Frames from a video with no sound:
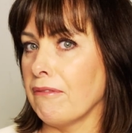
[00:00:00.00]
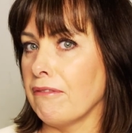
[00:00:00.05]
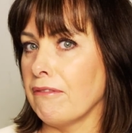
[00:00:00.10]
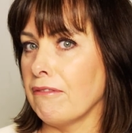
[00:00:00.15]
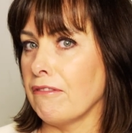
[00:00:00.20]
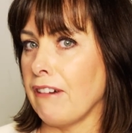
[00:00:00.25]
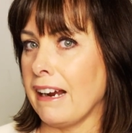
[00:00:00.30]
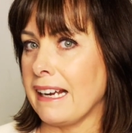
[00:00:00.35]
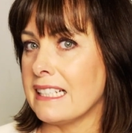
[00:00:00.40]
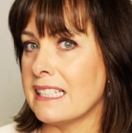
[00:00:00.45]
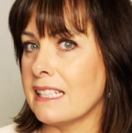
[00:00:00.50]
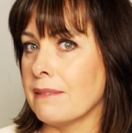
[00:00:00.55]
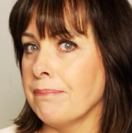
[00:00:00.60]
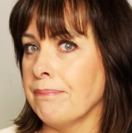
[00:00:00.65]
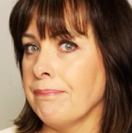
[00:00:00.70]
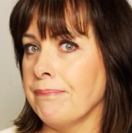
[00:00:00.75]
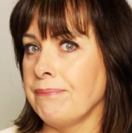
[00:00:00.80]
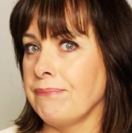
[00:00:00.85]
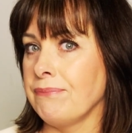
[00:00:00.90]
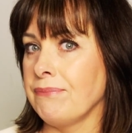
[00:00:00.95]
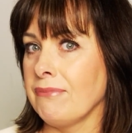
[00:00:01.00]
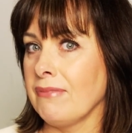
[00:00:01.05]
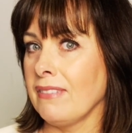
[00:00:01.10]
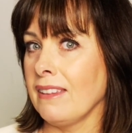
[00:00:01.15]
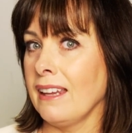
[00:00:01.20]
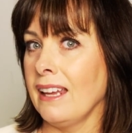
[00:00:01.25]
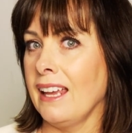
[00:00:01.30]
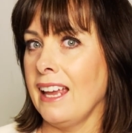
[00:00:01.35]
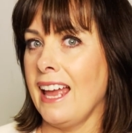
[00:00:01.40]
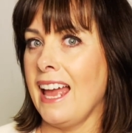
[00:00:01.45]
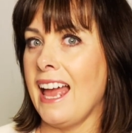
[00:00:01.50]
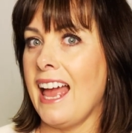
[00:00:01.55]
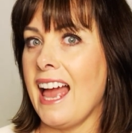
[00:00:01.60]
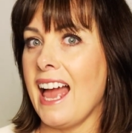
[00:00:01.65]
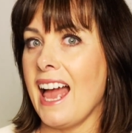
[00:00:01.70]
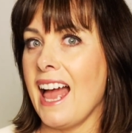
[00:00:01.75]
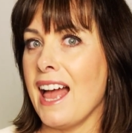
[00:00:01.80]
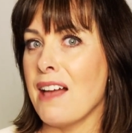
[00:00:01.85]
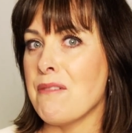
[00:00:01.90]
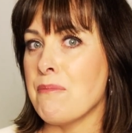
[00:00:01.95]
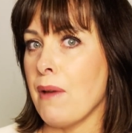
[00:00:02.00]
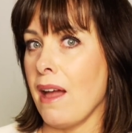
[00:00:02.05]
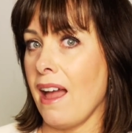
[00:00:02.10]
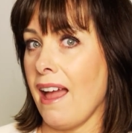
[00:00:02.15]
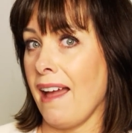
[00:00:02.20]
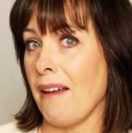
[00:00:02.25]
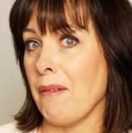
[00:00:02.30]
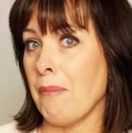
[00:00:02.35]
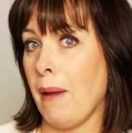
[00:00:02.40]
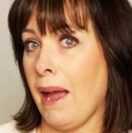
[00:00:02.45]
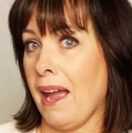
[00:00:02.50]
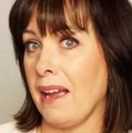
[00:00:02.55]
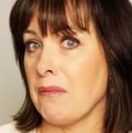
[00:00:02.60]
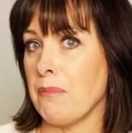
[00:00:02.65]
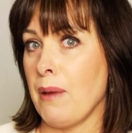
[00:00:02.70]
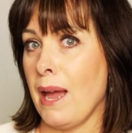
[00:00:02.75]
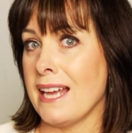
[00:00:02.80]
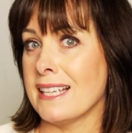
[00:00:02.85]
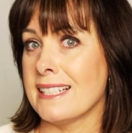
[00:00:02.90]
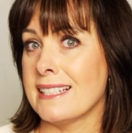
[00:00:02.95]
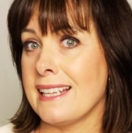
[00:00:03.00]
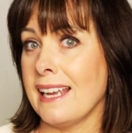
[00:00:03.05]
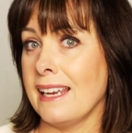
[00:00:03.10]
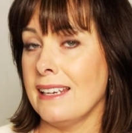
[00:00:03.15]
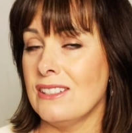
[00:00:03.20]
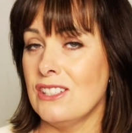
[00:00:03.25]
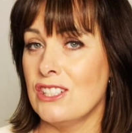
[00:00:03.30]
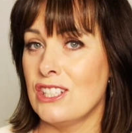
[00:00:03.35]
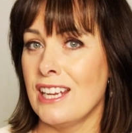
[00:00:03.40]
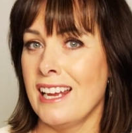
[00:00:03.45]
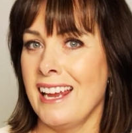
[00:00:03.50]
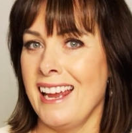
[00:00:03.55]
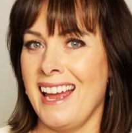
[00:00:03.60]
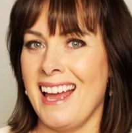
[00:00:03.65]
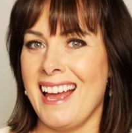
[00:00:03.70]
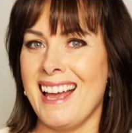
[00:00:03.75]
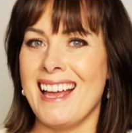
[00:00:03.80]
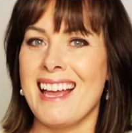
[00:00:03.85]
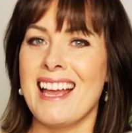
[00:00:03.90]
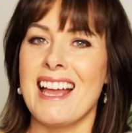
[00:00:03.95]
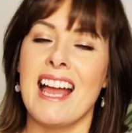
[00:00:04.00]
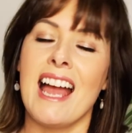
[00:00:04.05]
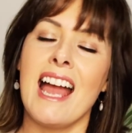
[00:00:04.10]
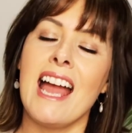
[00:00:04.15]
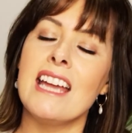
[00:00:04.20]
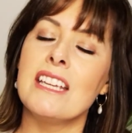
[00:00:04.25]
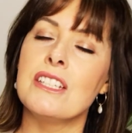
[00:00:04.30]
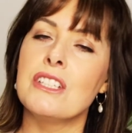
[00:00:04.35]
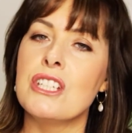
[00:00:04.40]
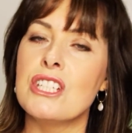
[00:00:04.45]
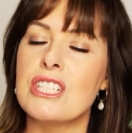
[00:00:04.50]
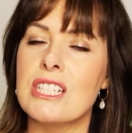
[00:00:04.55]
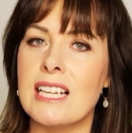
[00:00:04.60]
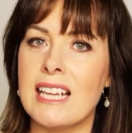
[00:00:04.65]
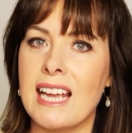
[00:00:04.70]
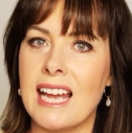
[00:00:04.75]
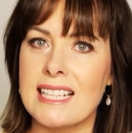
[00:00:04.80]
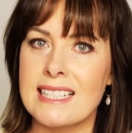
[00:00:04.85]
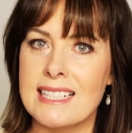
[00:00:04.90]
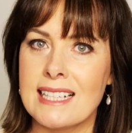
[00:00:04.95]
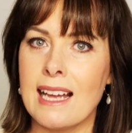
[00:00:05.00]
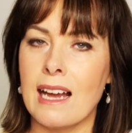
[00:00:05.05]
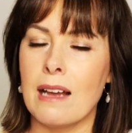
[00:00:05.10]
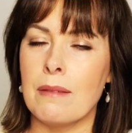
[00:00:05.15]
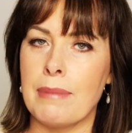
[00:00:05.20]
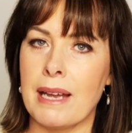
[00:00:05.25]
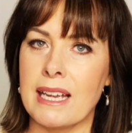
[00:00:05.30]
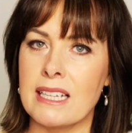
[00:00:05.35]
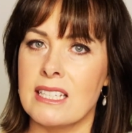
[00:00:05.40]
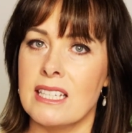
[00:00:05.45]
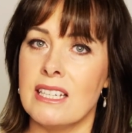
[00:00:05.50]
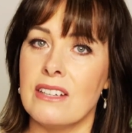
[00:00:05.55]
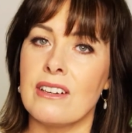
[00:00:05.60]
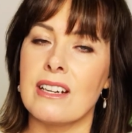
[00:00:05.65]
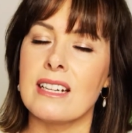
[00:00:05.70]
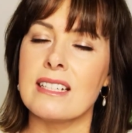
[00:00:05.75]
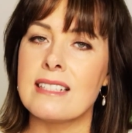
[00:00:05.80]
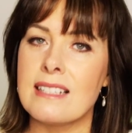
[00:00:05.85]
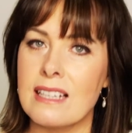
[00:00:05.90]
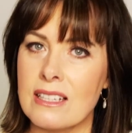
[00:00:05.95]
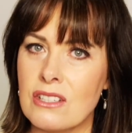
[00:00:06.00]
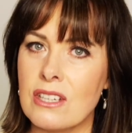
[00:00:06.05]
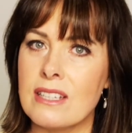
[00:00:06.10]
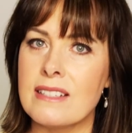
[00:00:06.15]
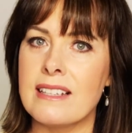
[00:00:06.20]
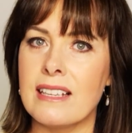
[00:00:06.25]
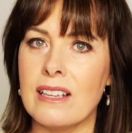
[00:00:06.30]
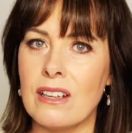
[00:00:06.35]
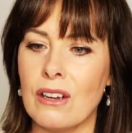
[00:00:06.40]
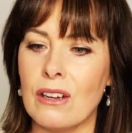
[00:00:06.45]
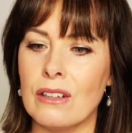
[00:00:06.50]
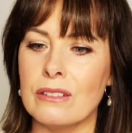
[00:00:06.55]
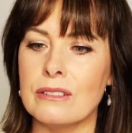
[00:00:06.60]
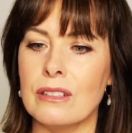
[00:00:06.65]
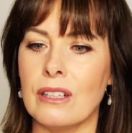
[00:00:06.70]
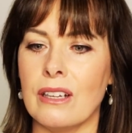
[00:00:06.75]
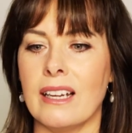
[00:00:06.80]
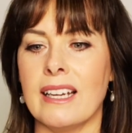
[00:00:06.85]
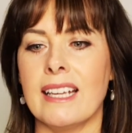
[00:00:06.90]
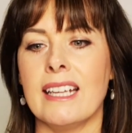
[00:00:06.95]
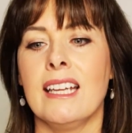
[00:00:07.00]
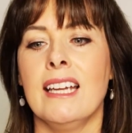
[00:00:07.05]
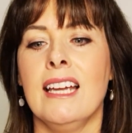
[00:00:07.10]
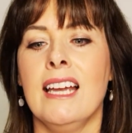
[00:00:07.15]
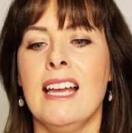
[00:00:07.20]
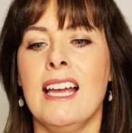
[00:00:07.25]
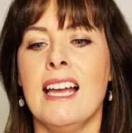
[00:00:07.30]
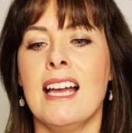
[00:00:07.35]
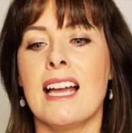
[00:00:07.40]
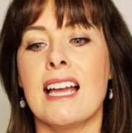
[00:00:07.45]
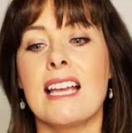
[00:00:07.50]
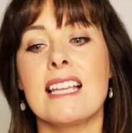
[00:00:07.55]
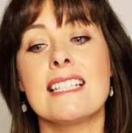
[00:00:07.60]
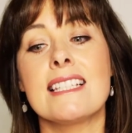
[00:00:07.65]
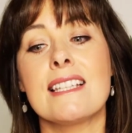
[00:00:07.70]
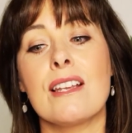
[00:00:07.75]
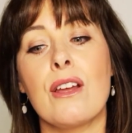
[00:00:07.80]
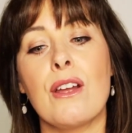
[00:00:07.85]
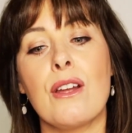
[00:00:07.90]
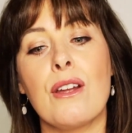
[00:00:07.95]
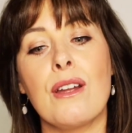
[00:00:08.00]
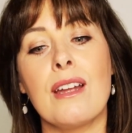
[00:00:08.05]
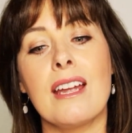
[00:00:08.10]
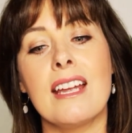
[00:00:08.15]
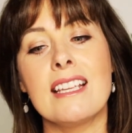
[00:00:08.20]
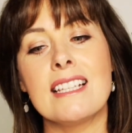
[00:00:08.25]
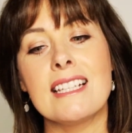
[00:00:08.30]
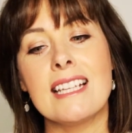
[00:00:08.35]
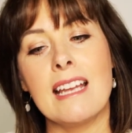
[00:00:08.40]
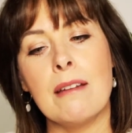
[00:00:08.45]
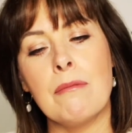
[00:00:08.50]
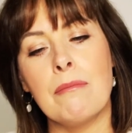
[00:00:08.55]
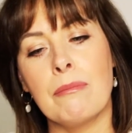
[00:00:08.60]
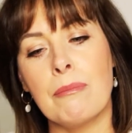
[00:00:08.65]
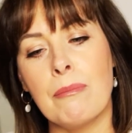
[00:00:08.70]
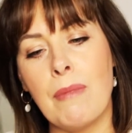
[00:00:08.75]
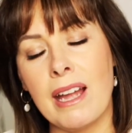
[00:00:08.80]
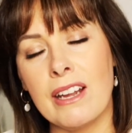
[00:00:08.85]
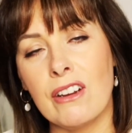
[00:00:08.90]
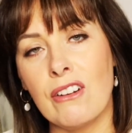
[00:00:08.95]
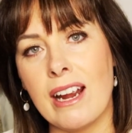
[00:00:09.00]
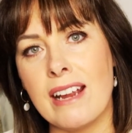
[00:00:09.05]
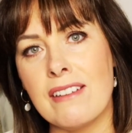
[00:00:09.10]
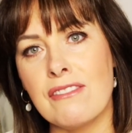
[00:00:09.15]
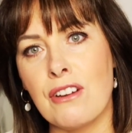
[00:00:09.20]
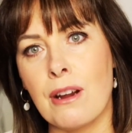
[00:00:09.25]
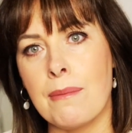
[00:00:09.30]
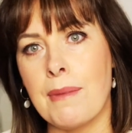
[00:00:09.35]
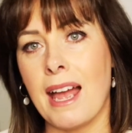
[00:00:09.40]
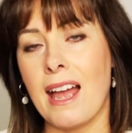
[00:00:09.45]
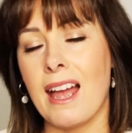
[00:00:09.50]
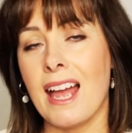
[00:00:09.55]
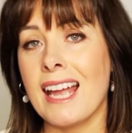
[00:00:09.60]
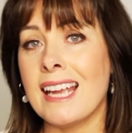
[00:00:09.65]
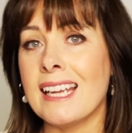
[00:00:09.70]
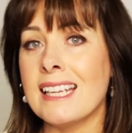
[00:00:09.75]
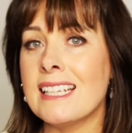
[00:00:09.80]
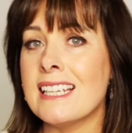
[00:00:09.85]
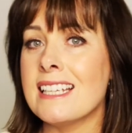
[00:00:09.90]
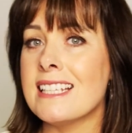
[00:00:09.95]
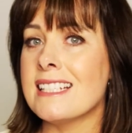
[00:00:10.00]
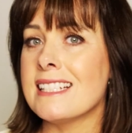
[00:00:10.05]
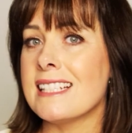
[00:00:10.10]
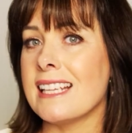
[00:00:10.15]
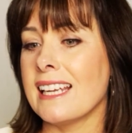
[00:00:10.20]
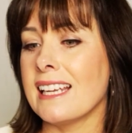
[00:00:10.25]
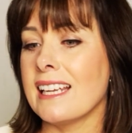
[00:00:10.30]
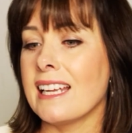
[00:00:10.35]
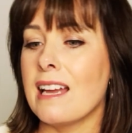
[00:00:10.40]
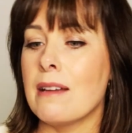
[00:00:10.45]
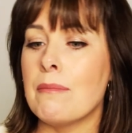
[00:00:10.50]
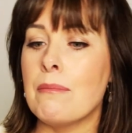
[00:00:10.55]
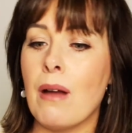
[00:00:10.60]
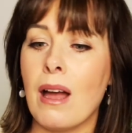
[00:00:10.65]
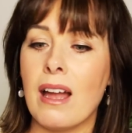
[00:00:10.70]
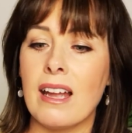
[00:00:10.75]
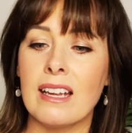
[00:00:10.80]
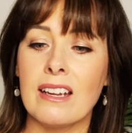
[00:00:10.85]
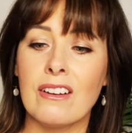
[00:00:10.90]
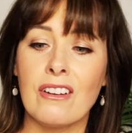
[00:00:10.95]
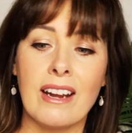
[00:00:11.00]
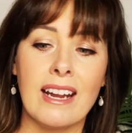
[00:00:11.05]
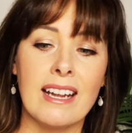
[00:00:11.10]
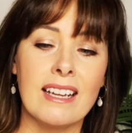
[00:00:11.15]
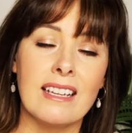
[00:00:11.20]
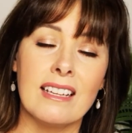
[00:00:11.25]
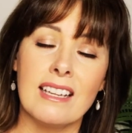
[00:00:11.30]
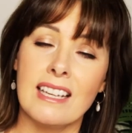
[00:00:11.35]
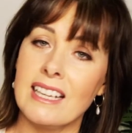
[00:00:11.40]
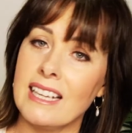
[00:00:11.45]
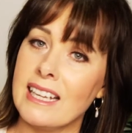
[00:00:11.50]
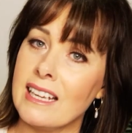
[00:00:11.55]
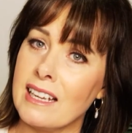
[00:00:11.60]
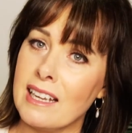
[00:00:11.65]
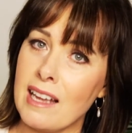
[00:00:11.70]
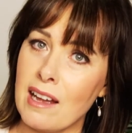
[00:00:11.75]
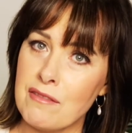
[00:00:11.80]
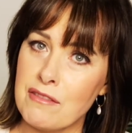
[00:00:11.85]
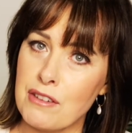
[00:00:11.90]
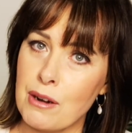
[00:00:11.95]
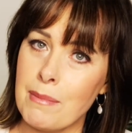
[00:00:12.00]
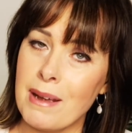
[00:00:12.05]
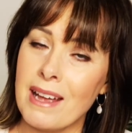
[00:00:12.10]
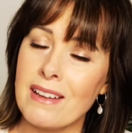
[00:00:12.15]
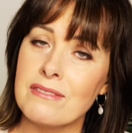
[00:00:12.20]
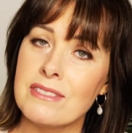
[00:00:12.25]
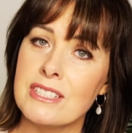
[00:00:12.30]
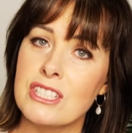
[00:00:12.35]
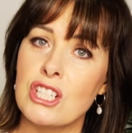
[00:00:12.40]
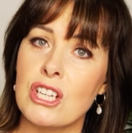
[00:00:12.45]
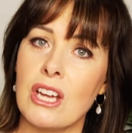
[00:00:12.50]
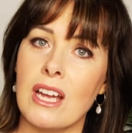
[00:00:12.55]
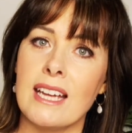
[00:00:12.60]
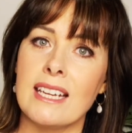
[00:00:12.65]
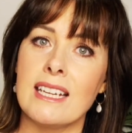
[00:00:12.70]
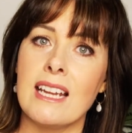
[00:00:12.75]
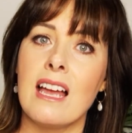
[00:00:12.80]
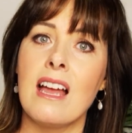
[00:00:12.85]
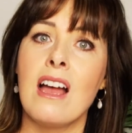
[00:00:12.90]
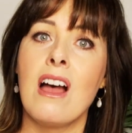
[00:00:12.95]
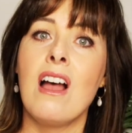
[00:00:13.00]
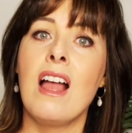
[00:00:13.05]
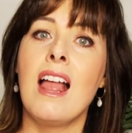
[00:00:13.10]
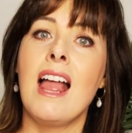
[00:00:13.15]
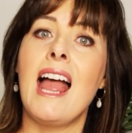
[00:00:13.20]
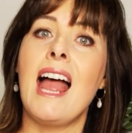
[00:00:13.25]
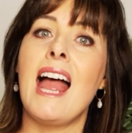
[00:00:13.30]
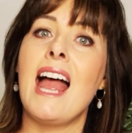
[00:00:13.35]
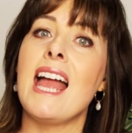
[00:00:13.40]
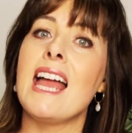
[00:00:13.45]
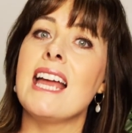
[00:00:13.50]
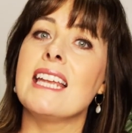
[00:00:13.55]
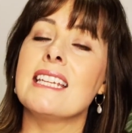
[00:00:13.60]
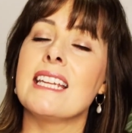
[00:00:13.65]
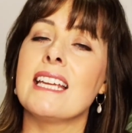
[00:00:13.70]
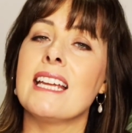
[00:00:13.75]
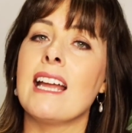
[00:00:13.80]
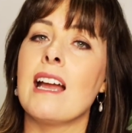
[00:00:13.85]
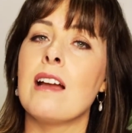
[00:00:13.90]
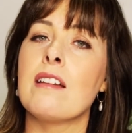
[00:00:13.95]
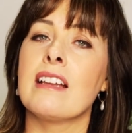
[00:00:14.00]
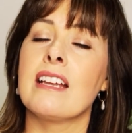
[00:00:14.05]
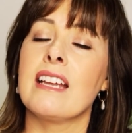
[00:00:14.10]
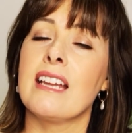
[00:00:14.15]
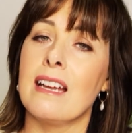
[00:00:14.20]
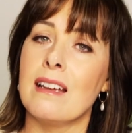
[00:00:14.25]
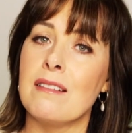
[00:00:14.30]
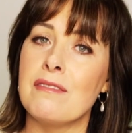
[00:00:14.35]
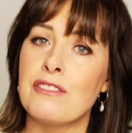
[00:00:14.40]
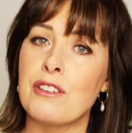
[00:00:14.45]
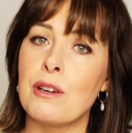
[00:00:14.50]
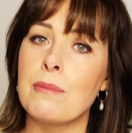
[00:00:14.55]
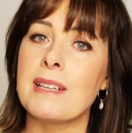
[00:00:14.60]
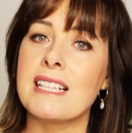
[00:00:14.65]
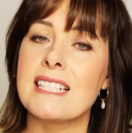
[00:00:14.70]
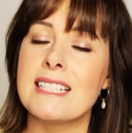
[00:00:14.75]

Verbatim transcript: rectum, our back passage, and usually has gut bacteria such as E. coli. So it can migrate from our anus, it can come from our vagina, and it can come from